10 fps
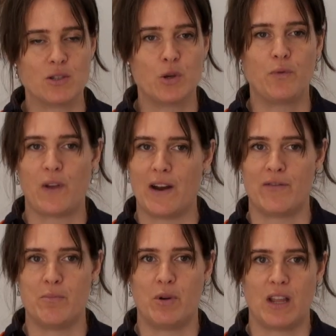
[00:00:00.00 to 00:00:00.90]
good for
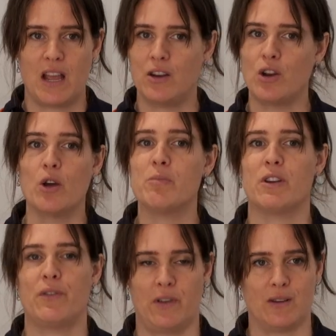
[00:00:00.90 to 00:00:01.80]
everybody and
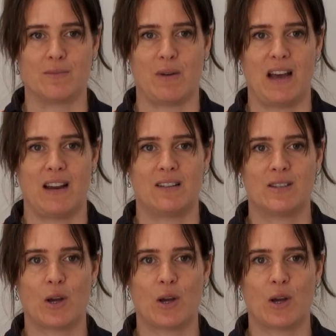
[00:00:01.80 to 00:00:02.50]
nobody feels bad.